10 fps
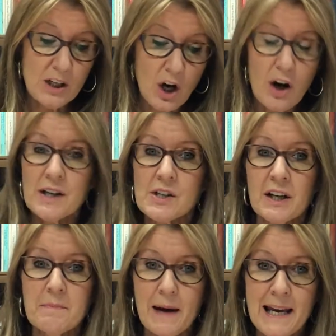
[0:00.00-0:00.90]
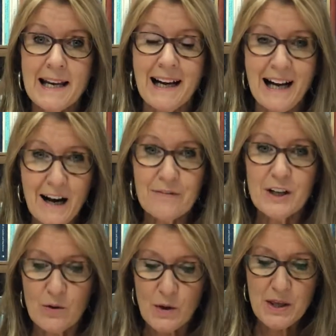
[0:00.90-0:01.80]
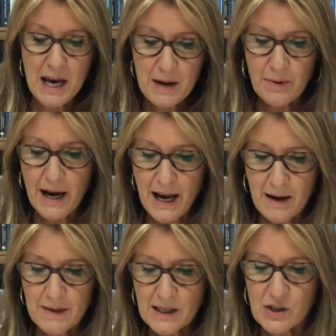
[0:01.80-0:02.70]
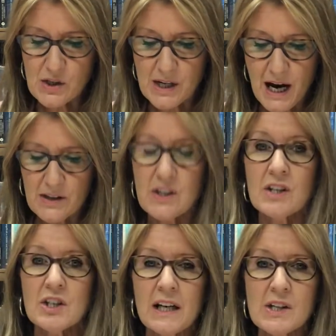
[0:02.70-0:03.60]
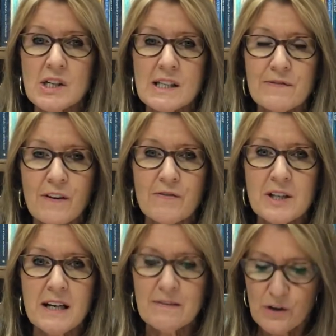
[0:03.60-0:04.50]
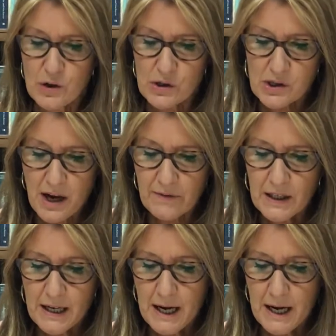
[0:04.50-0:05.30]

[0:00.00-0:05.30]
God is going to make a covenant with Abraham, and this starts in Genesis 15 verse 7.